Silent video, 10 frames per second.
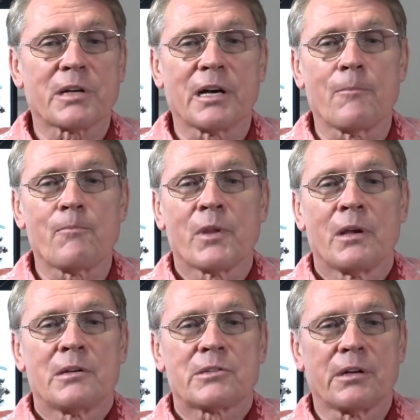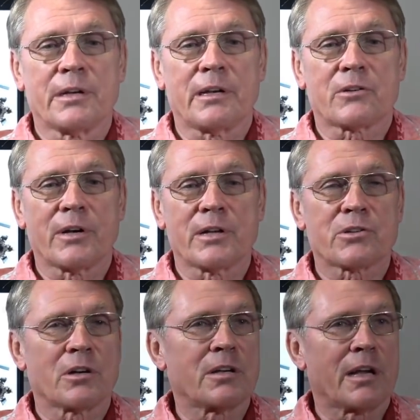to come. Still need a
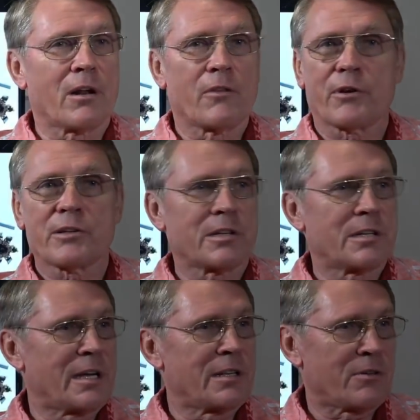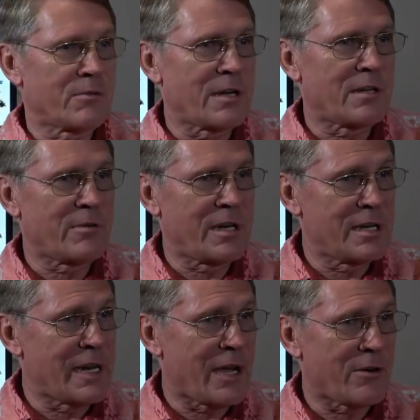trencher. You got all the trenching done, though, right, that we
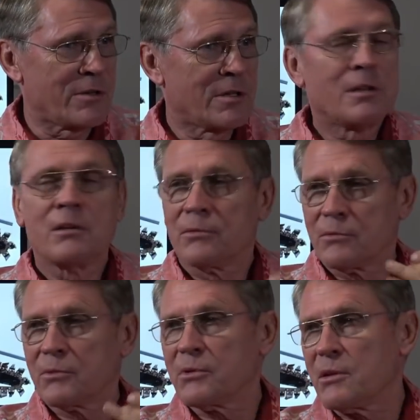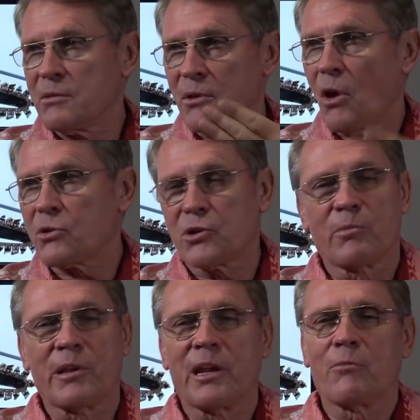need now long
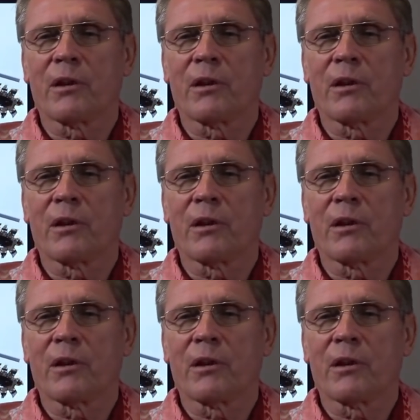term, we need